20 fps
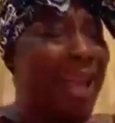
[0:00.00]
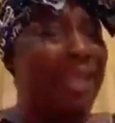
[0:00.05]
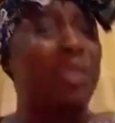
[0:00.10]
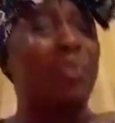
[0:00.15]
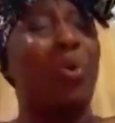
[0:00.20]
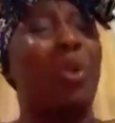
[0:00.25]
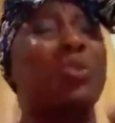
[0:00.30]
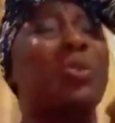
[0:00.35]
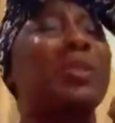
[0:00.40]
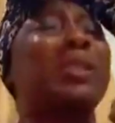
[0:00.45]

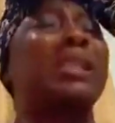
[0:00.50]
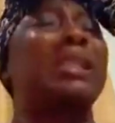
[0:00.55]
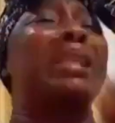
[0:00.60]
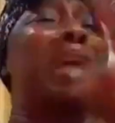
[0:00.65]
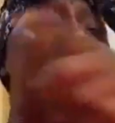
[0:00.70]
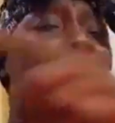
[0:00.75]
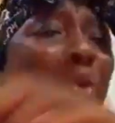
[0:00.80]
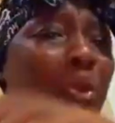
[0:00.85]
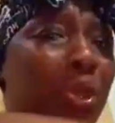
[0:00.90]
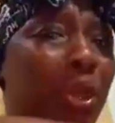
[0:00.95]
wants to sit
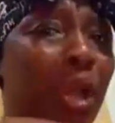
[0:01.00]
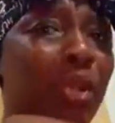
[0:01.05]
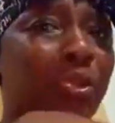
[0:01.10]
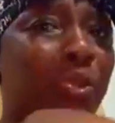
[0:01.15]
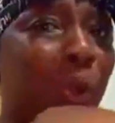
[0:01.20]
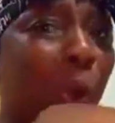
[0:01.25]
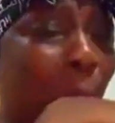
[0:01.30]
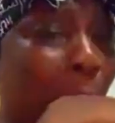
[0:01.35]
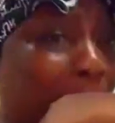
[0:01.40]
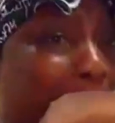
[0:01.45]
down with you and
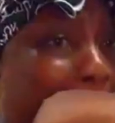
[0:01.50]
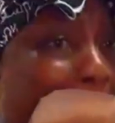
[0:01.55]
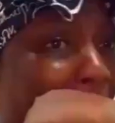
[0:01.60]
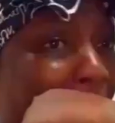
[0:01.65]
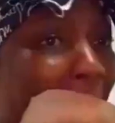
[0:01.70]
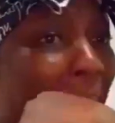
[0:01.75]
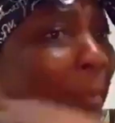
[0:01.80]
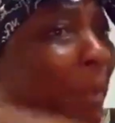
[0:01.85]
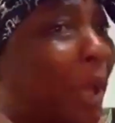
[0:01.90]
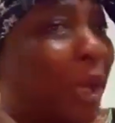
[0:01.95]
talk.
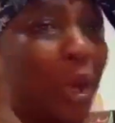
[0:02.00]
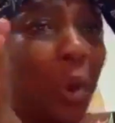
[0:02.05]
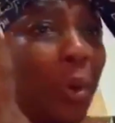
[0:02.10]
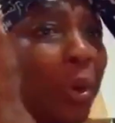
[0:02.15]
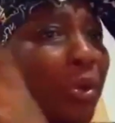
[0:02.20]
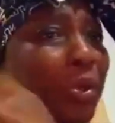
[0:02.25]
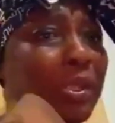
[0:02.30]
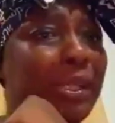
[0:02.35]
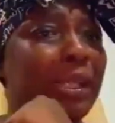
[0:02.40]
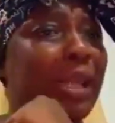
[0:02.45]
But you don't want
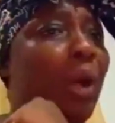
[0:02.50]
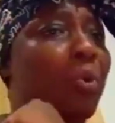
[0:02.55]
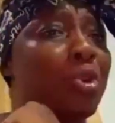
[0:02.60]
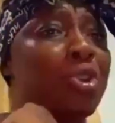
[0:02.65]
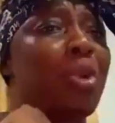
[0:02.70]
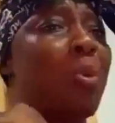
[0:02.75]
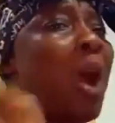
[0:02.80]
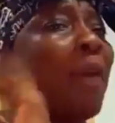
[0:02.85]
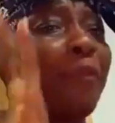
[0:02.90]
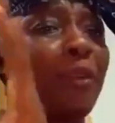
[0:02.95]
to sit down with
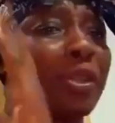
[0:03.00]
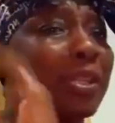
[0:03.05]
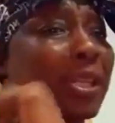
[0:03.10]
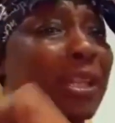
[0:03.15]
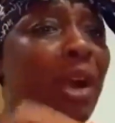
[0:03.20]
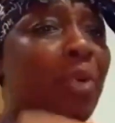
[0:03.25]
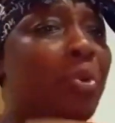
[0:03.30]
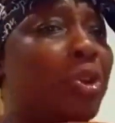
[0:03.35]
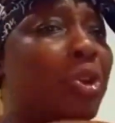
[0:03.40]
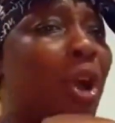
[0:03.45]
your wife or sit
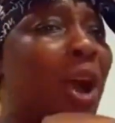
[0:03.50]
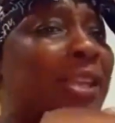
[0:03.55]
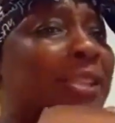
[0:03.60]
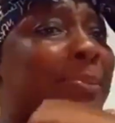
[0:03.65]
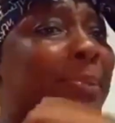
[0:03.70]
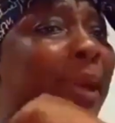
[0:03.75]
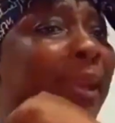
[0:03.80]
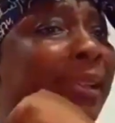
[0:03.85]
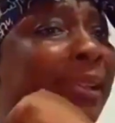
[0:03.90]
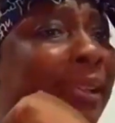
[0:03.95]
down with your
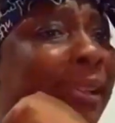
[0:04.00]
husband